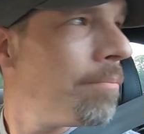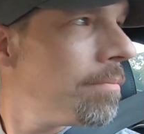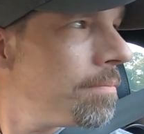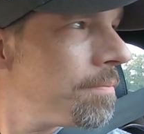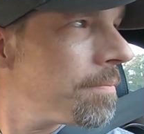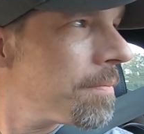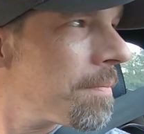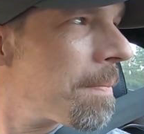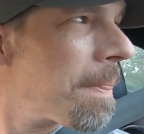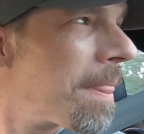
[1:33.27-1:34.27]
Well, the car's
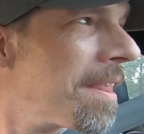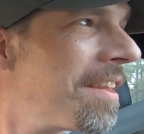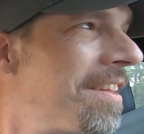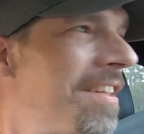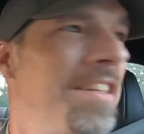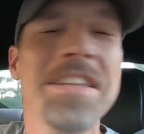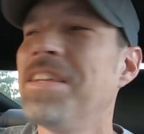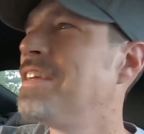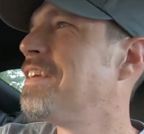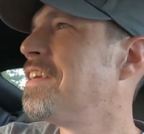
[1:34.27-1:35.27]
quiet. I was trying to
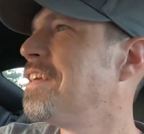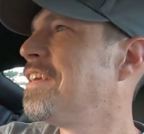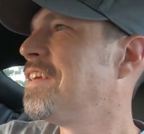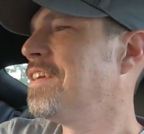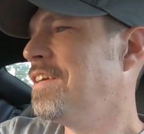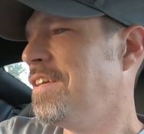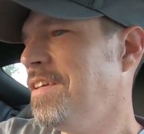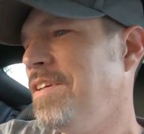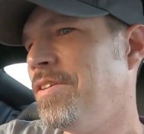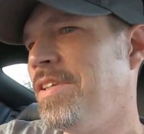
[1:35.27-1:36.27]
help you
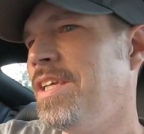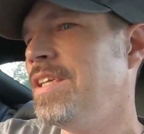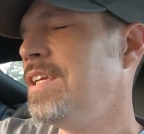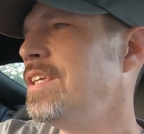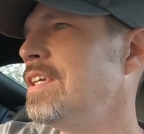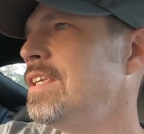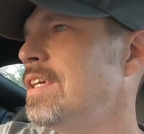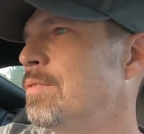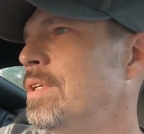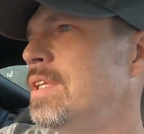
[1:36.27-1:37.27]
make it a little louder.
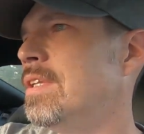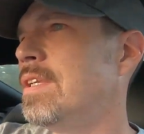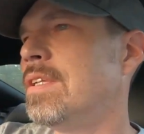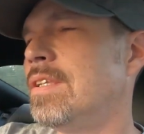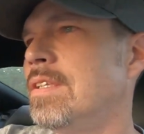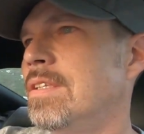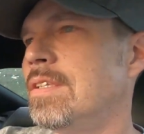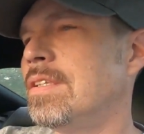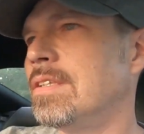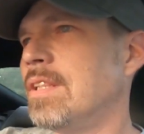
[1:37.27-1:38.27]
Yeah. We need it
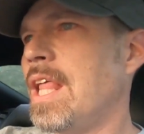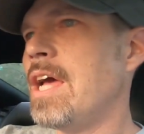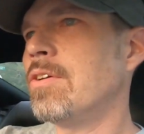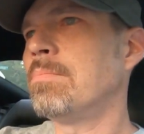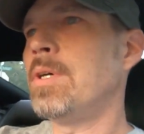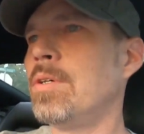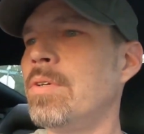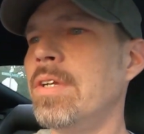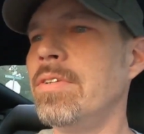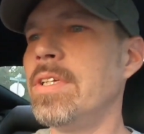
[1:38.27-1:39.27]
in loud mode,
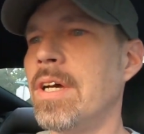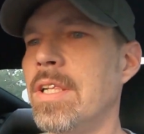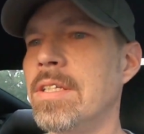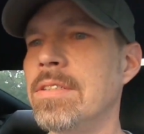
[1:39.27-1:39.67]
whatever you call it.